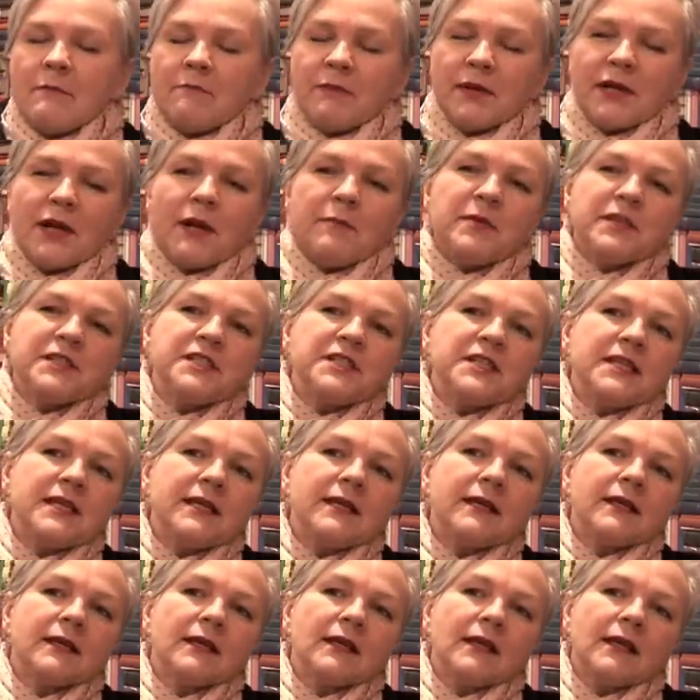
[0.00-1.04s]
But I
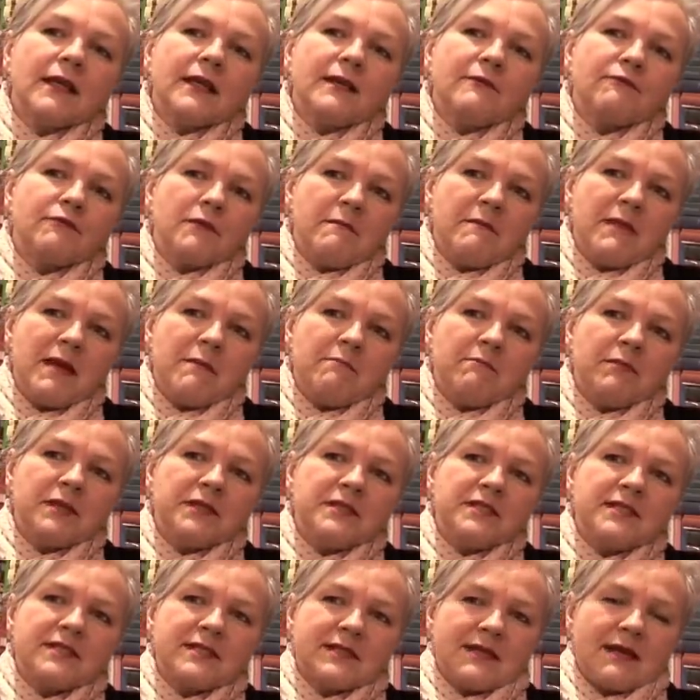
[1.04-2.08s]
particularly remember
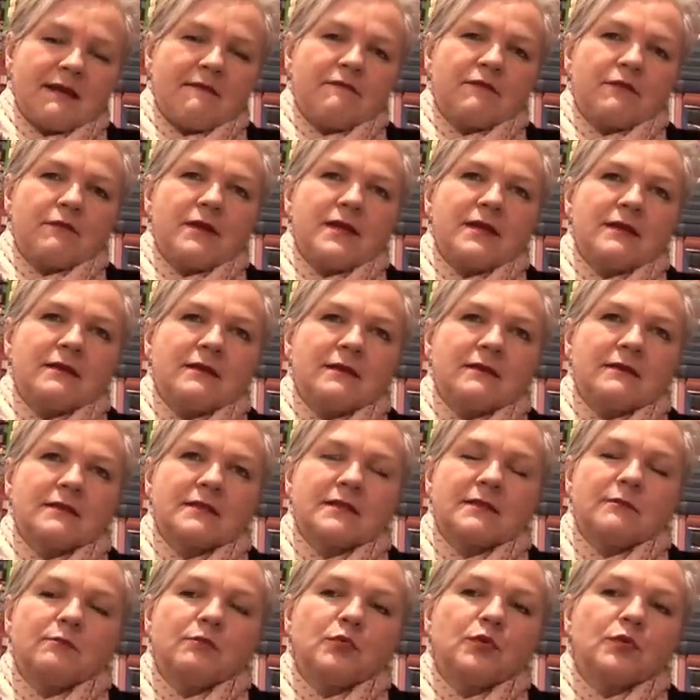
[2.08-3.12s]
discovering
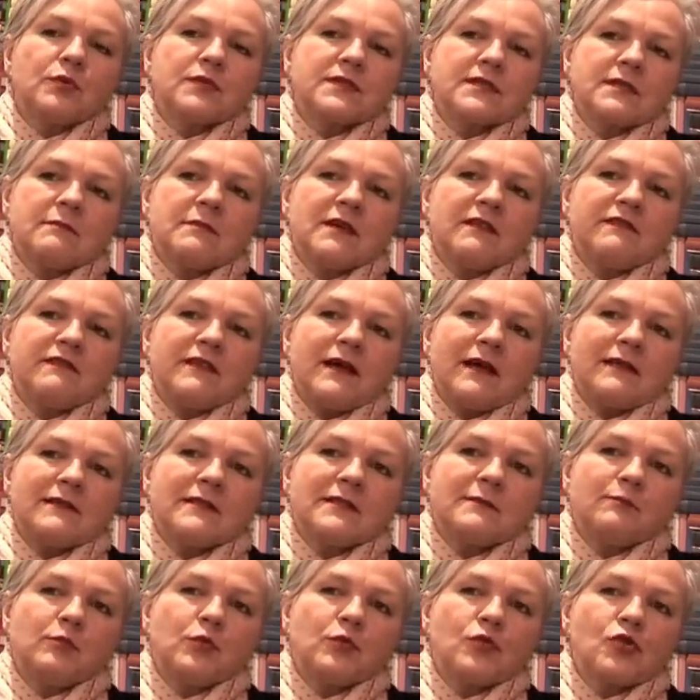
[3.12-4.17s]
some books on my
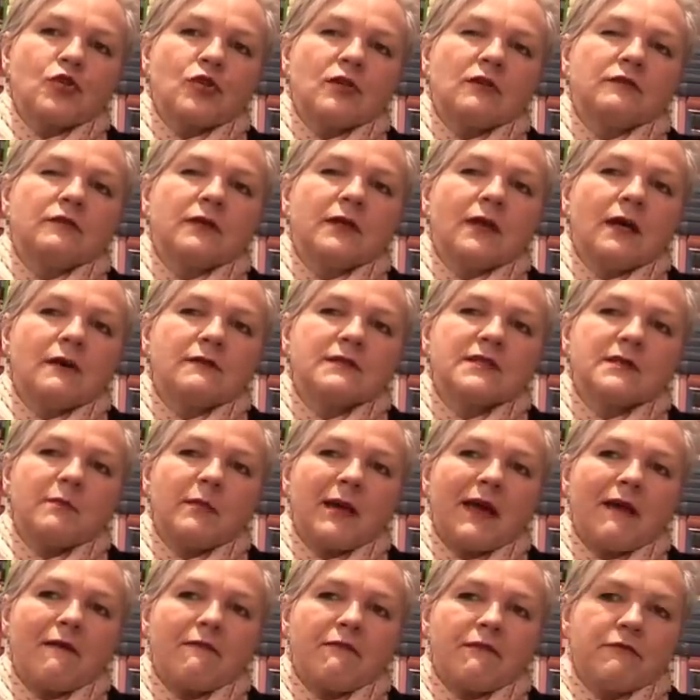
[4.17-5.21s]
father's bookshelf when I was
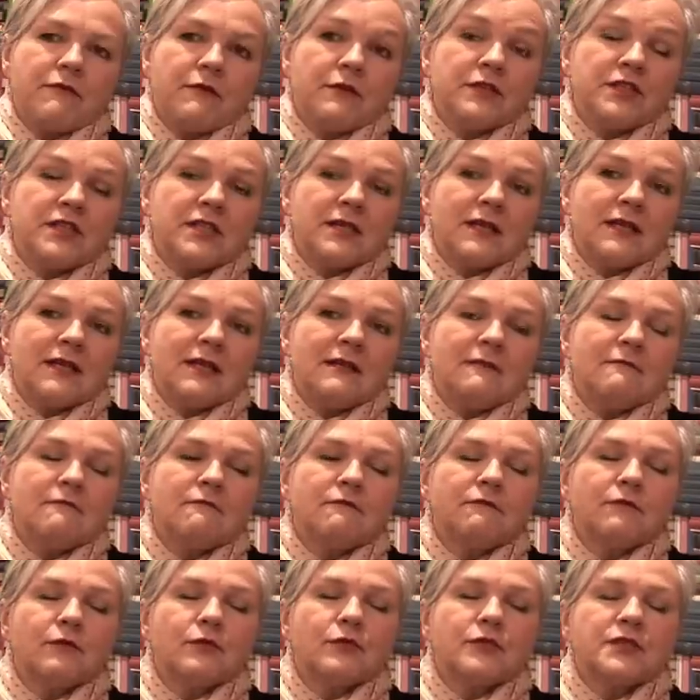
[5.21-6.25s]
about 13,
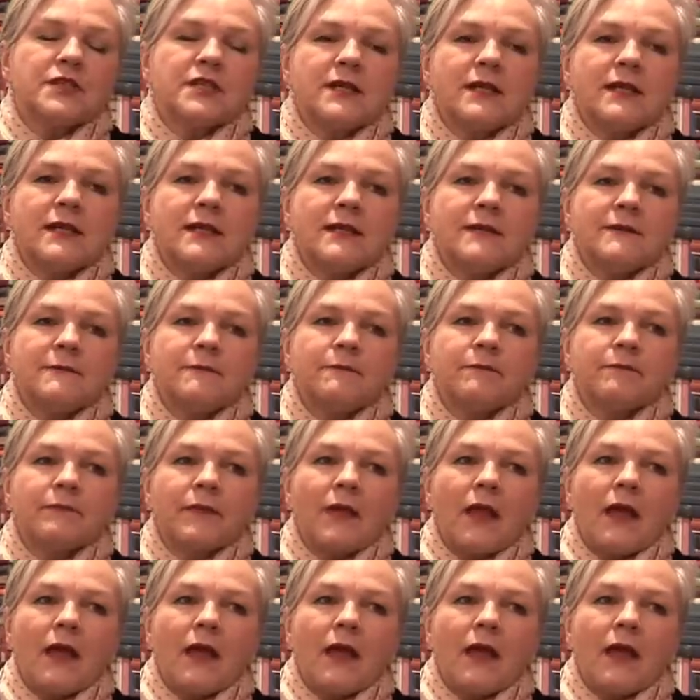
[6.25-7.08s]
14.